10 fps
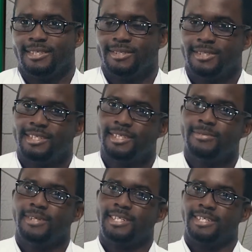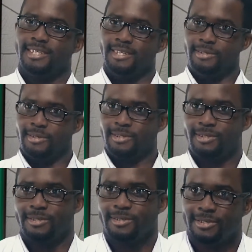So you're still watching the
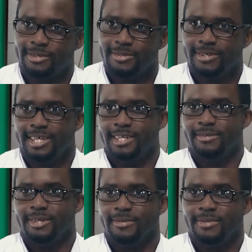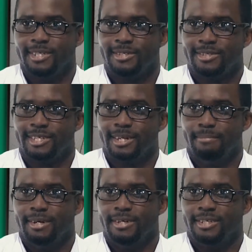DocTalk show, and we're talking
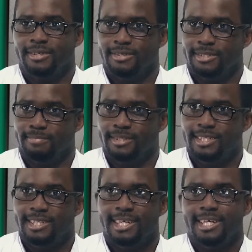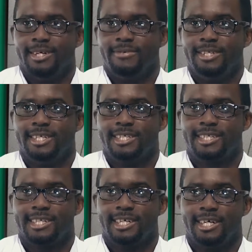about nosebleed. We
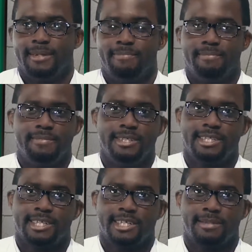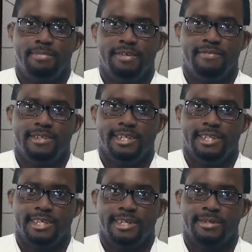just discussed
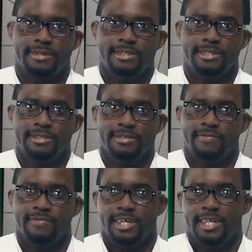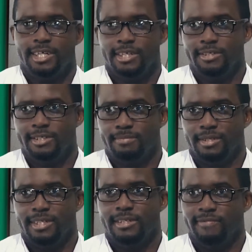briefly the causes of
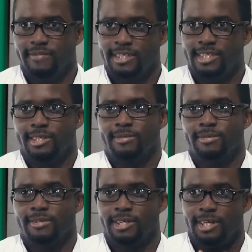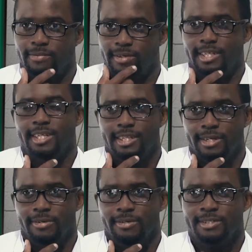nosebleed, events that will occur within
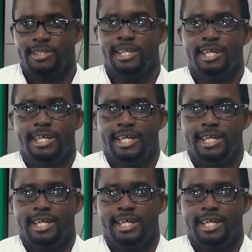the nose.